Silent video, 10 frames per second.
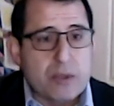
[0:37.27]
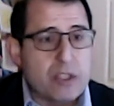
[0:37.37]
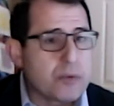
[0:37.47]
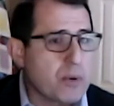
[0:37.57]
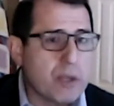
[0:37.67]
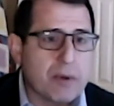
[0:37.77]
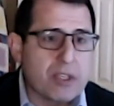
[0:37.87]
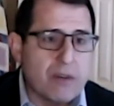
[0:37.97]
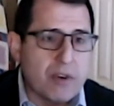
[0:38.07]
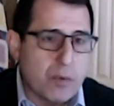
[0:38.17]
which is pretty much
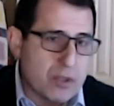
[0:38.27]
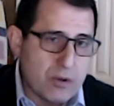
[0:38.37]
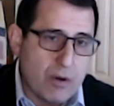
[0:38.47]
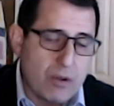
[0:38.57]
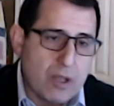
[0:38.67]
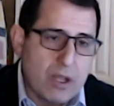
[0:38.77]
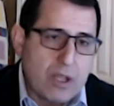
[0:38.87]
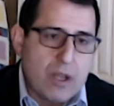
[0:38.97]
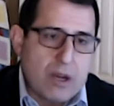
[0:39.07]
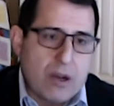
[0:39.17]
everyone's goal
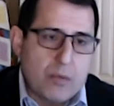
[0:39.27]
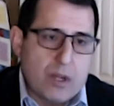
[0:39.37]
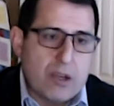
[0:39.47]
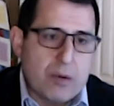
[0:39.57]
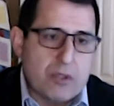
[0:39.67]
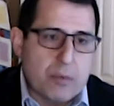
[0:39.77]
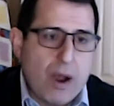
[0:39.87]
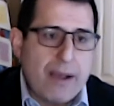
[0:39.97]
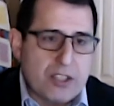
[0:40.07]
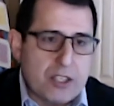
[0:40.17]
when it comes to
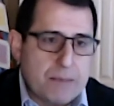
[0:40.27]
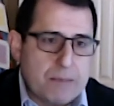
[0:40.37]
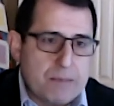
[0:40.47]
privacy.